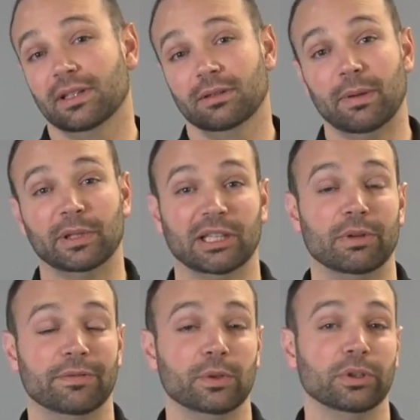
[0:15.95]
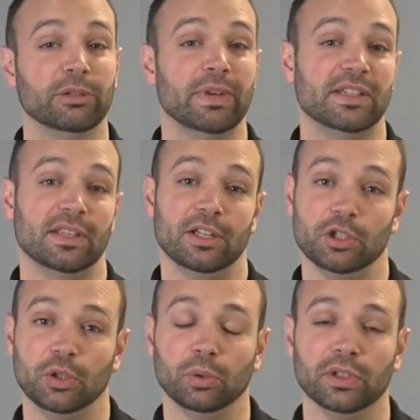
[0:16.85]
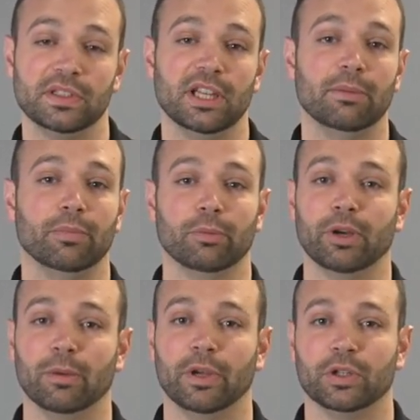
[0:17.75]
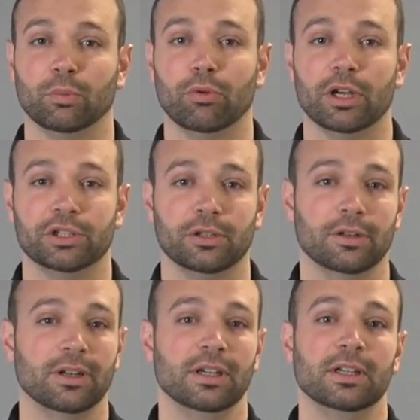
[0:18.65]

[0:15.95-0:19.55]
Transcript: To maybe limit fueling based on engine coolant temp, or barometric pressure,